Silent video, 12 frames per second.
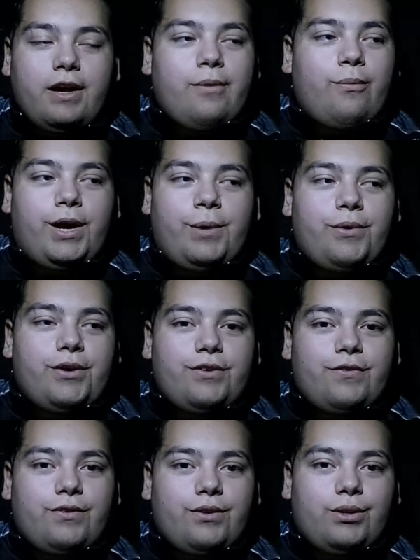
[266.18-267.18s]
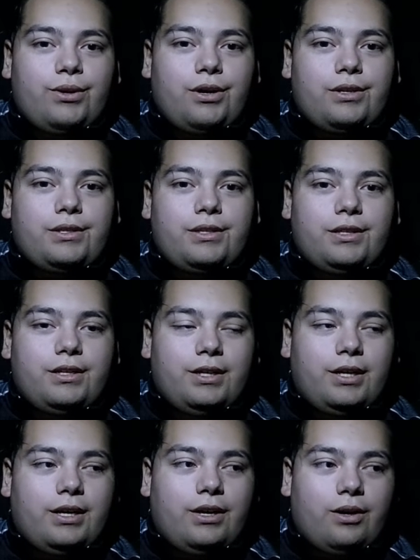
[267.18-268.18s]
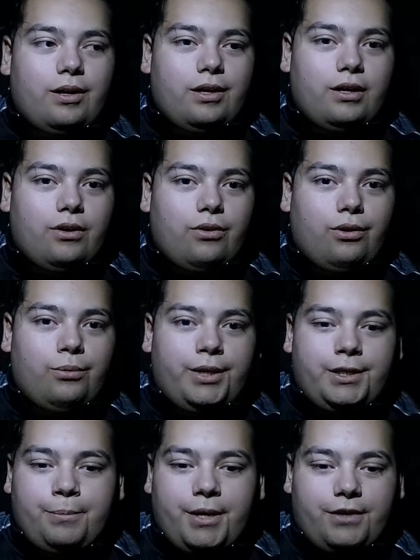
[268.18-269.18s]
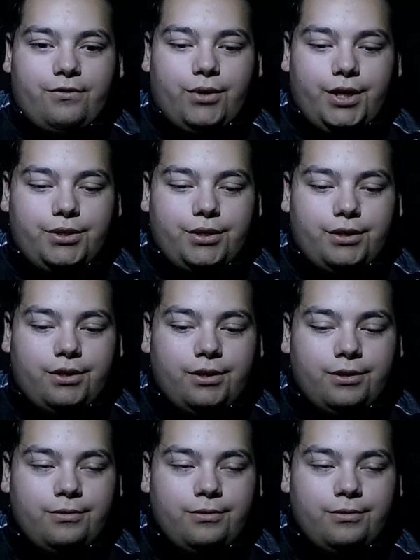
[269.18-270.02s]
we would have lost all respect for each other.